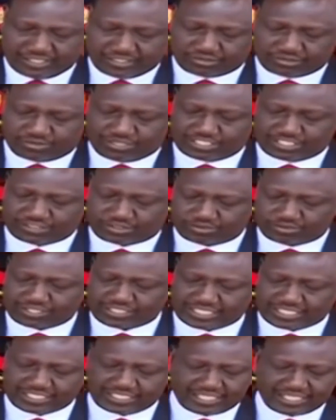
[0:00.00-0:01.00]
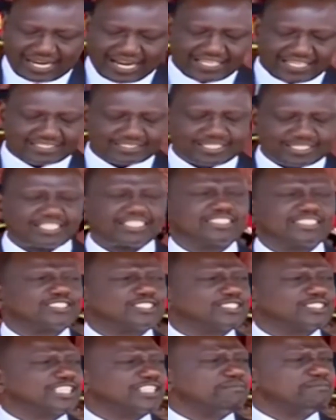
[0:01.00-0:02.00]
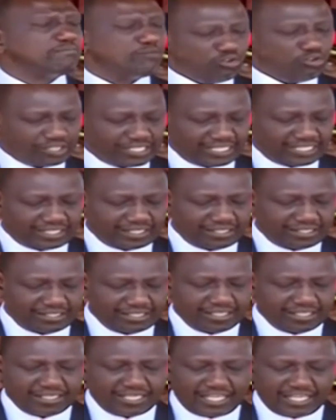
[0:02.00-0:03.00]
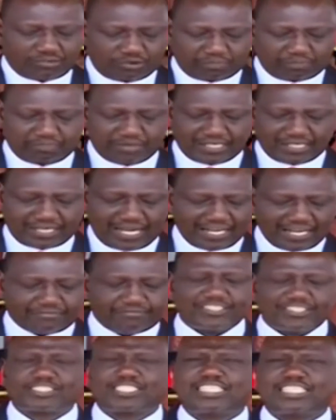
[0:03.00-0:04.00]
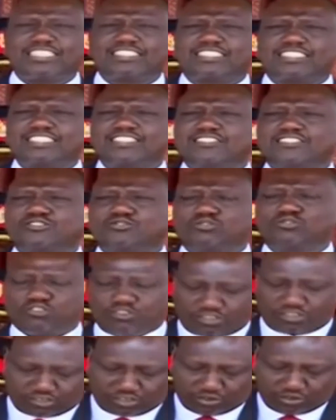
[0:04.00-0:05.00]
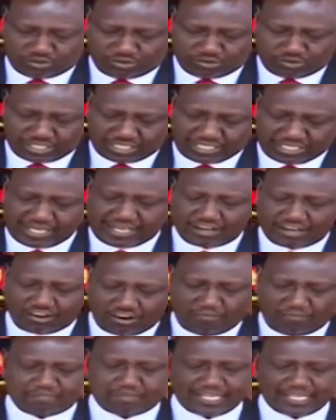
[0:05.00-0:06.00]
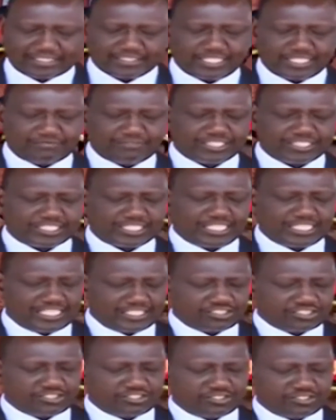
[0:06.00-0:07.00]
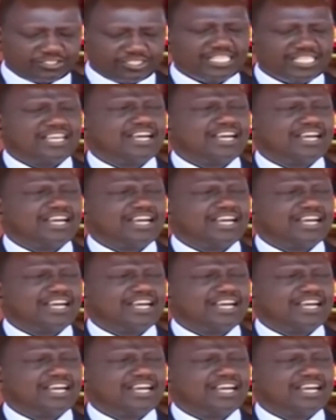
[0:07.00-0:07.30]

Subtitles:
to ensure that it has the necessary modern equipment and facilities to conclude complex investigations